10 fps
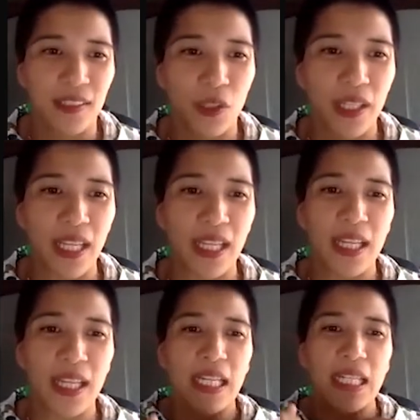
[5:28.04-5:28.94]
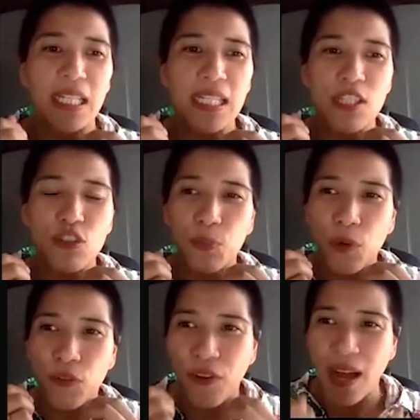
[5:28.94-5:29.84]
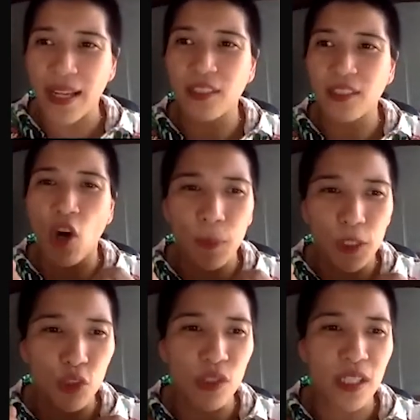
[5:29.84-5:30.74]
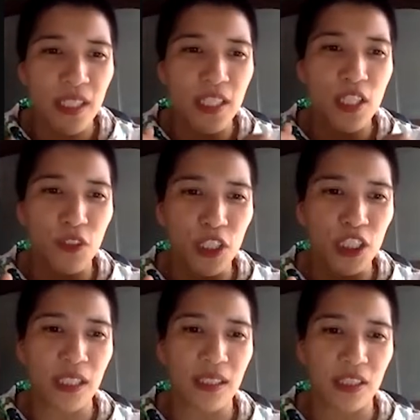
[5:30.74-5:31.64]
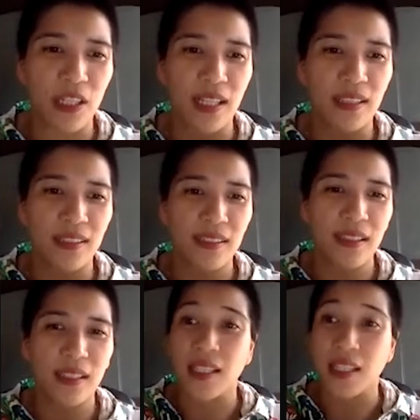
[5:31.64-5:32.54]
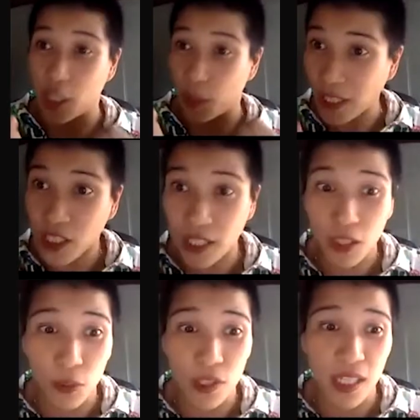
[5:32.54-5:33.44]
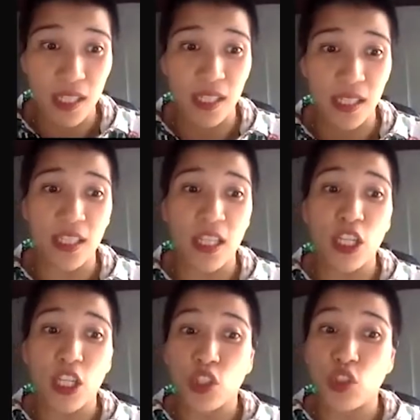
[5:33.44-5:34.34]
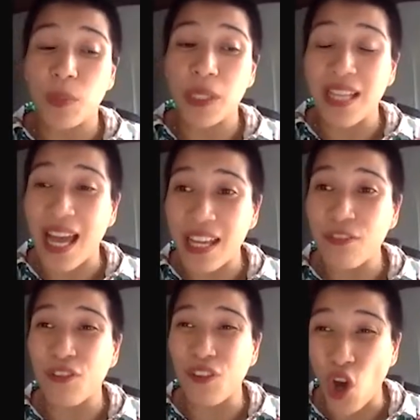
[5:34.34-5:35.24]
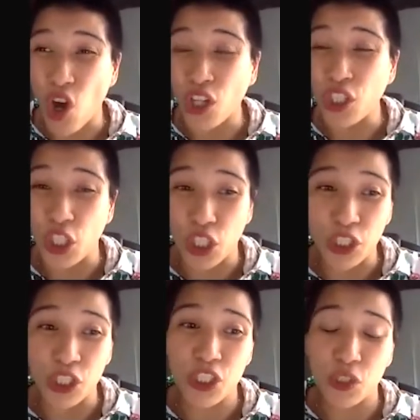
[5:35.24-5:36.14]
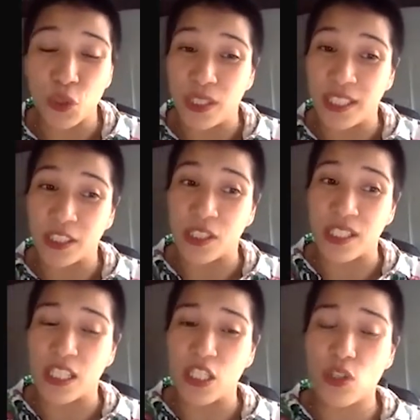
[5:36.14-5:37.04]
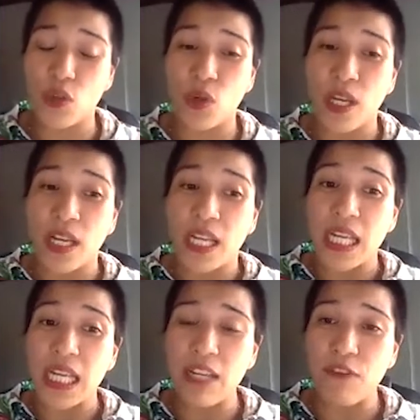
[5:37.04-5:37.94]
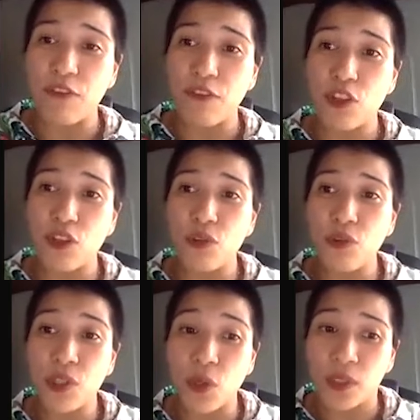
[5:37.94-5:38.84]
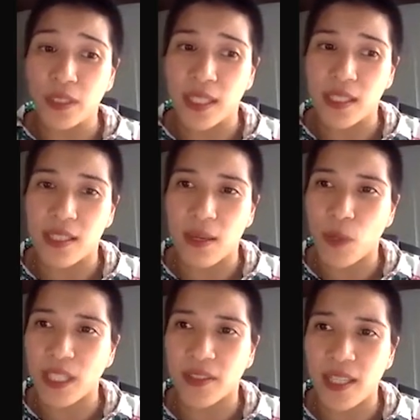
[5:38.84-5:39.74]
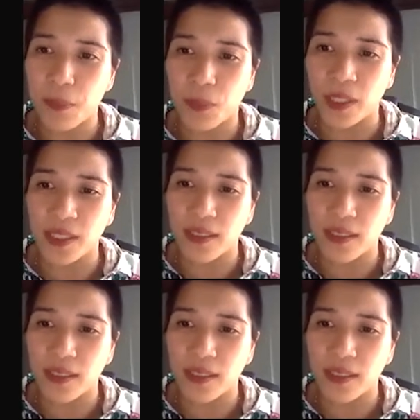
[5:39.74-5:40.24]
okay, is to provide opportunities for children, especially those in need, to be lifelong learners through literacy. So if you notice, we didn't put